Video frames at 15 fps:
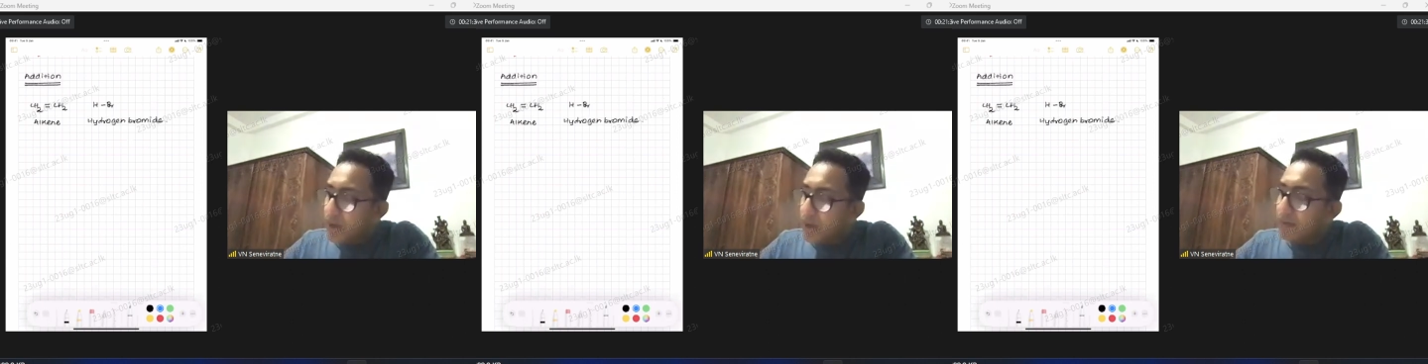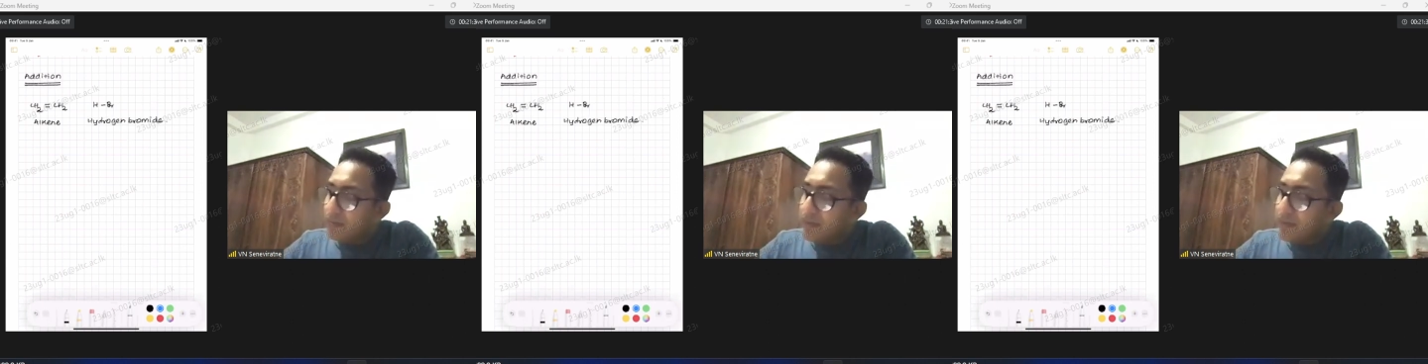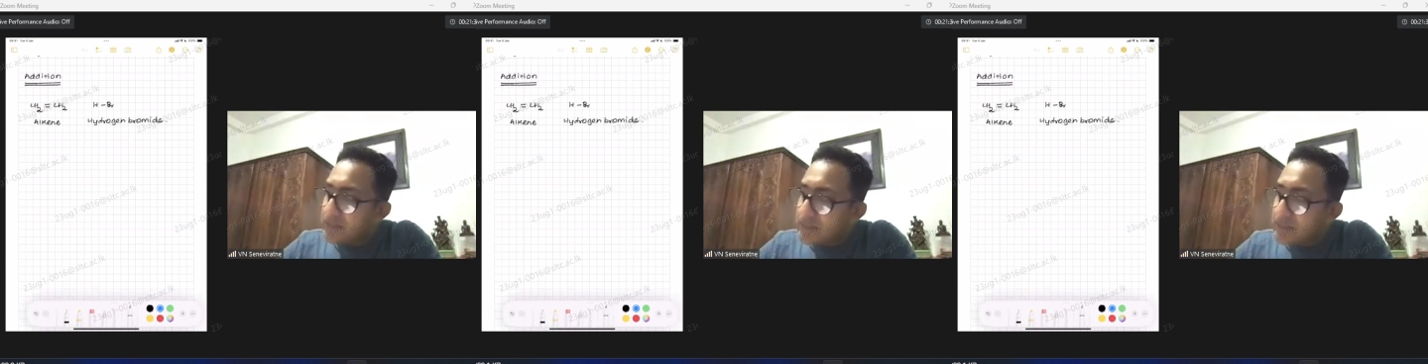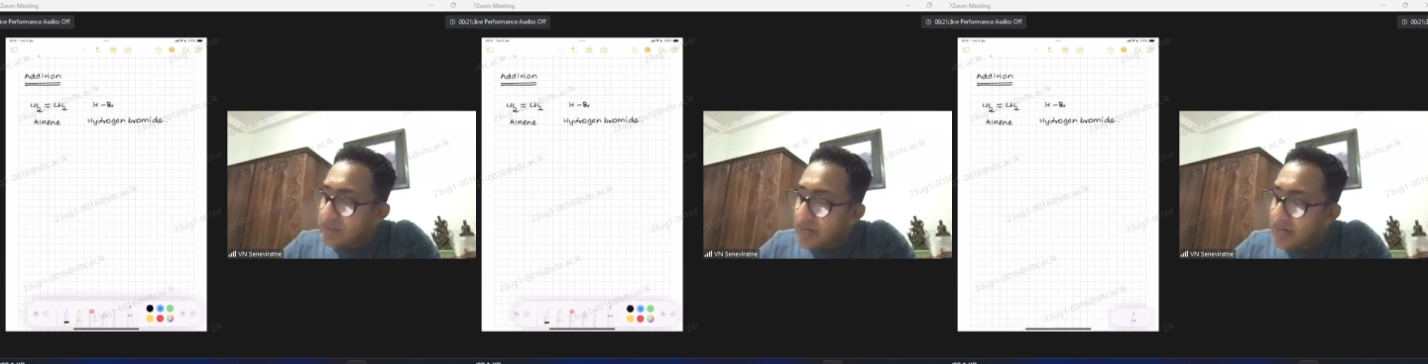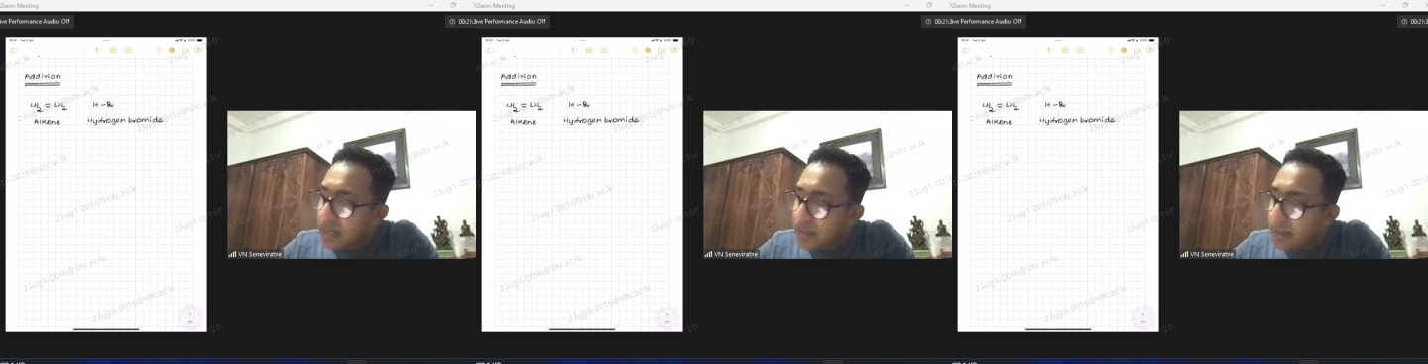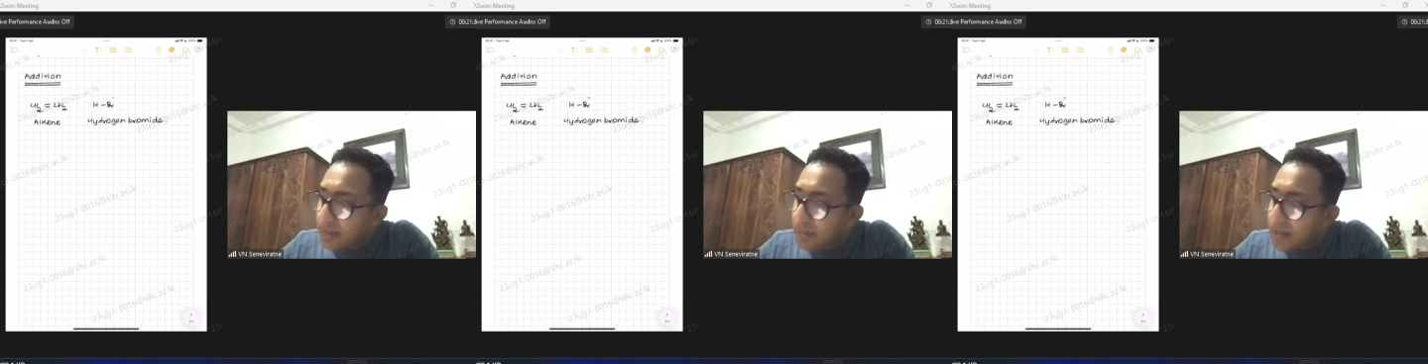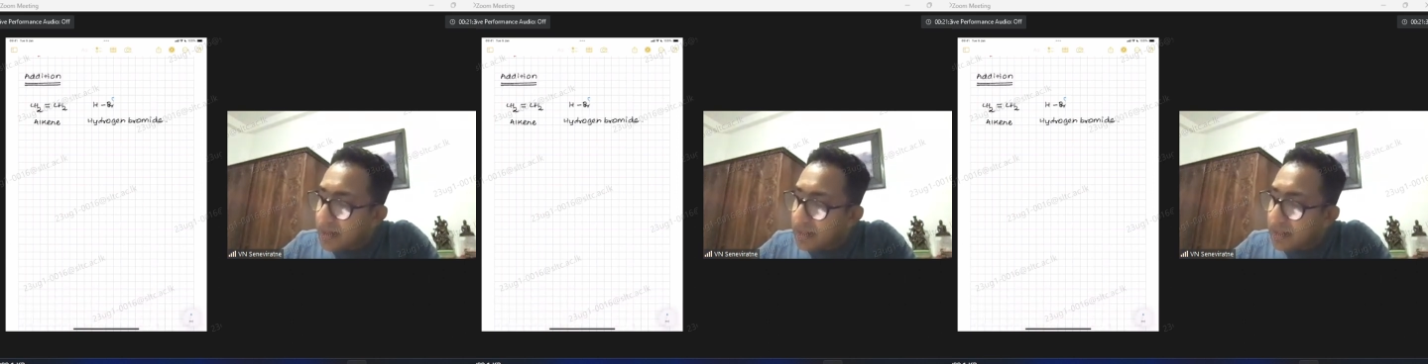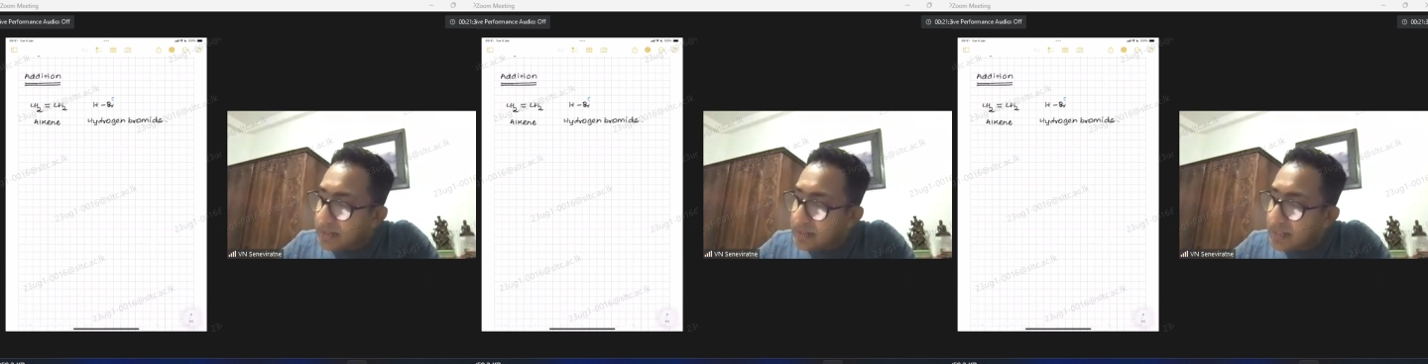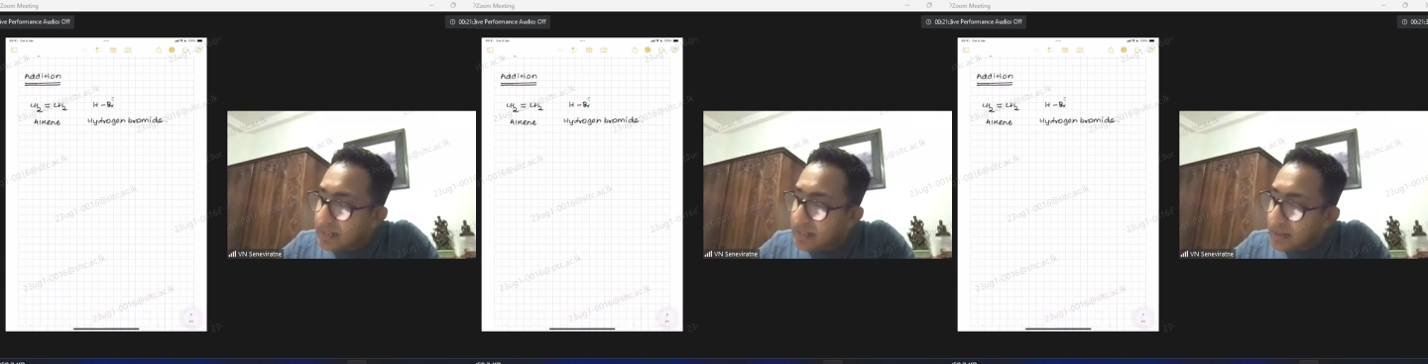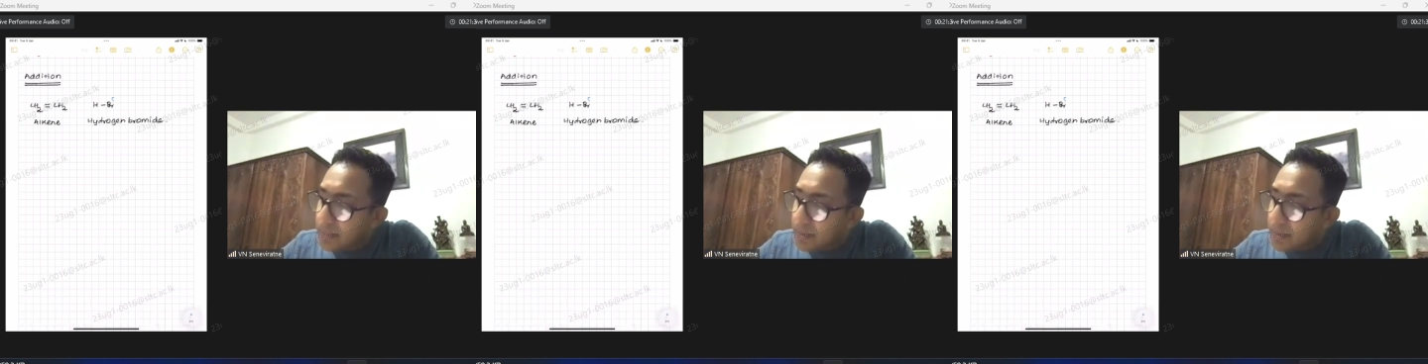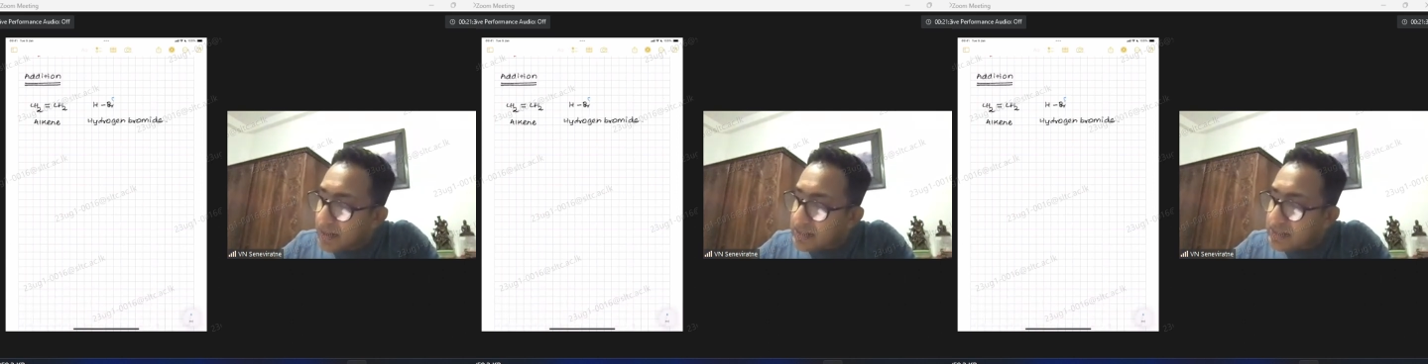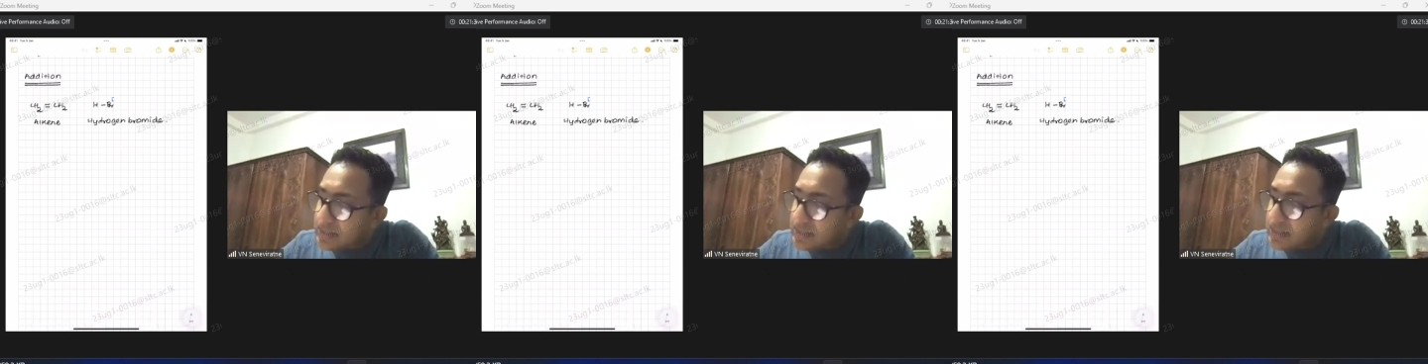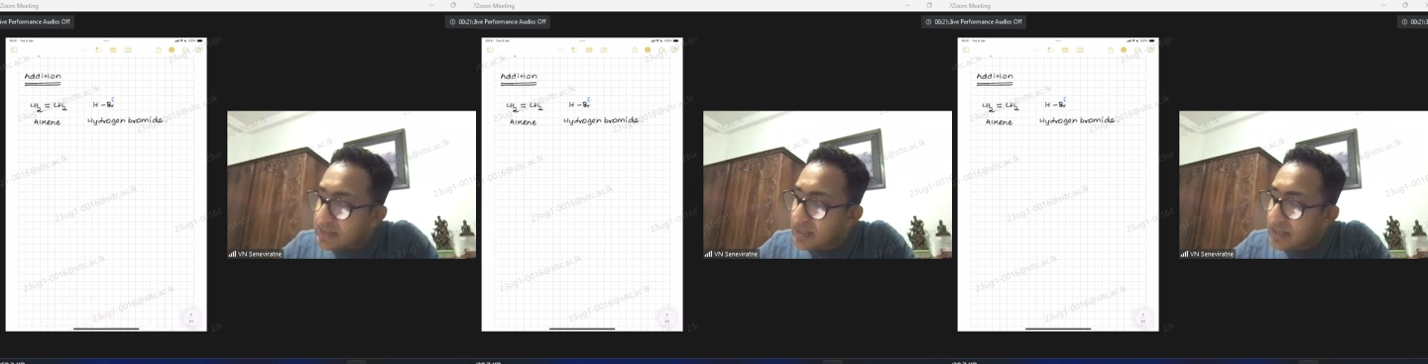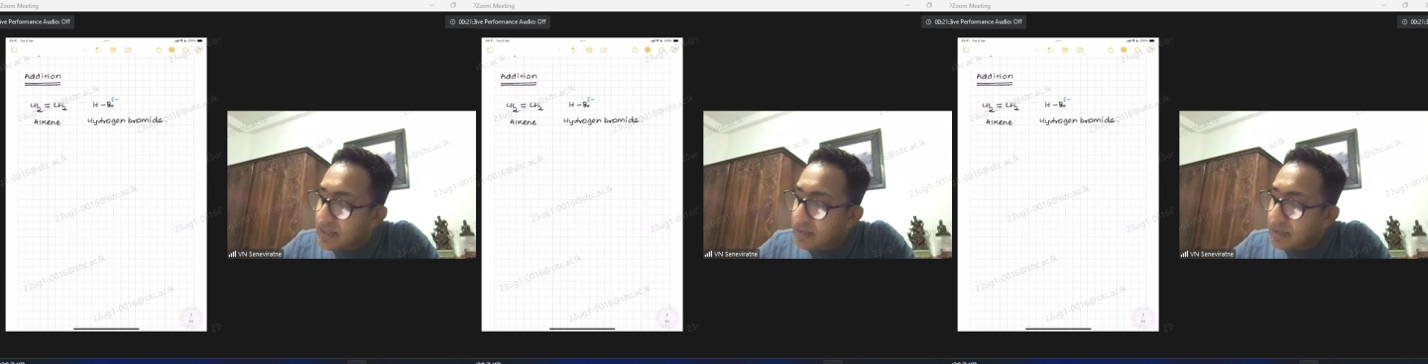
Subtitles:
also you have this delta minus, delta plus.